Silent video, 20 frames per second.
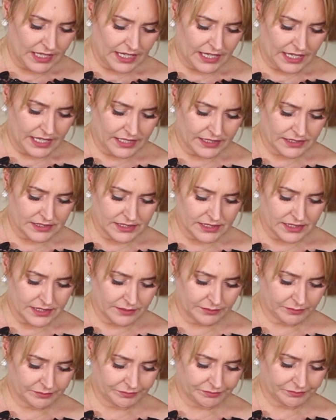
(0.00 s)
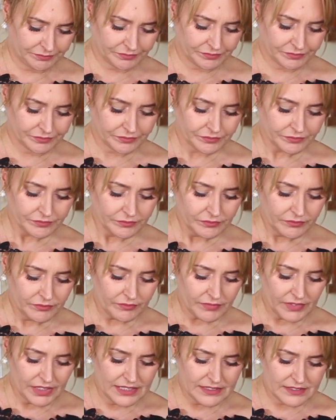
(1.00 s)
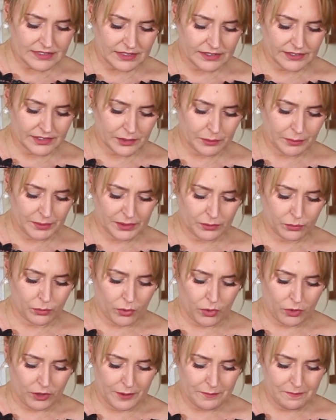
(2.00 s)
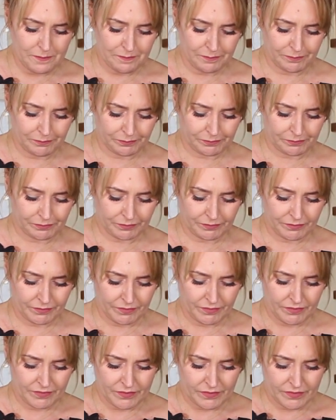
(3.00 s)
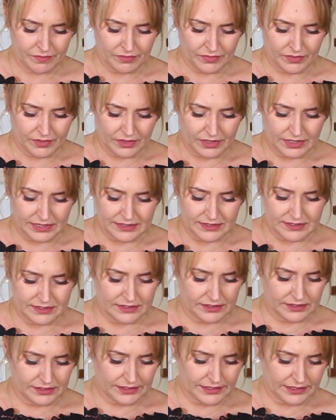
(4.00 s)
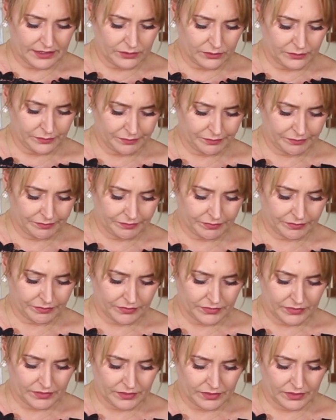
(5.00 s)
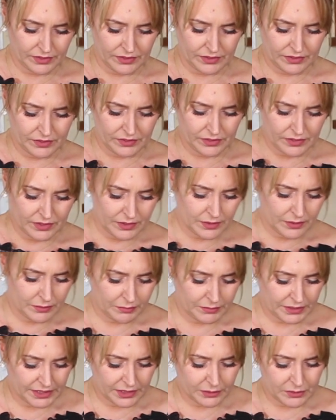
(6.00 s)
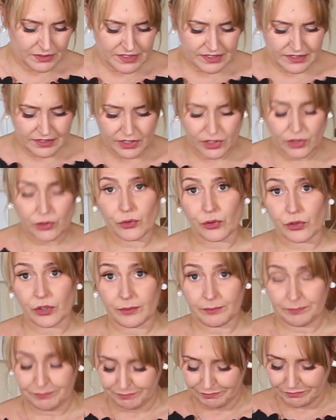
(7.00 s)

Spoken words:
And it's a little bit warm, I see now, but it was secure